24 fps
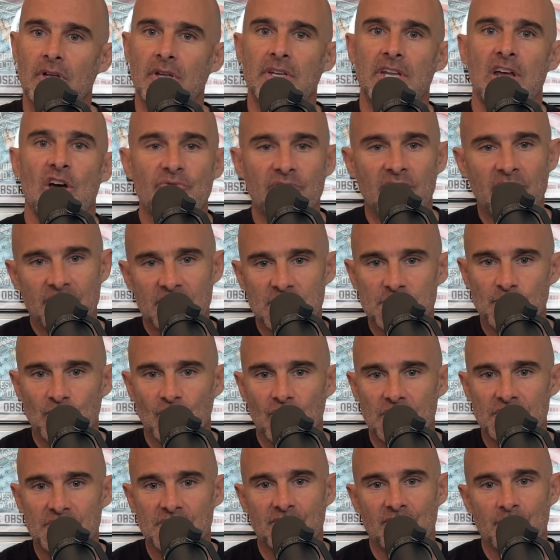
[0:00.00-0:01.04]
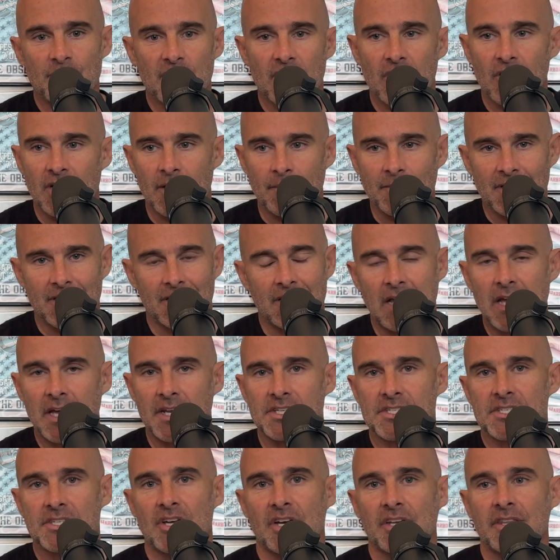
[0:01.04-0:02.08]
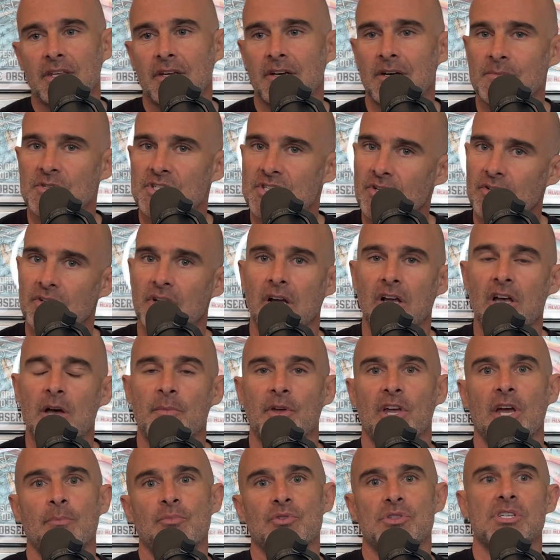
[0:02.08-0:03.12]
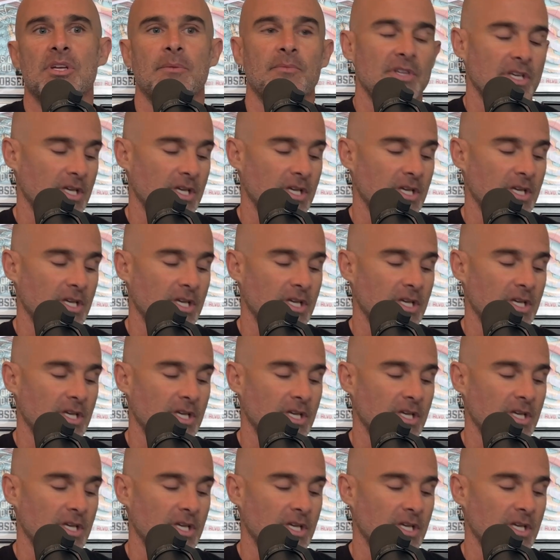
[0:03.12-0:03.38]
Now, if nothing's progressing from there and I'm getting kind of stuck there and I'm still not coming up with something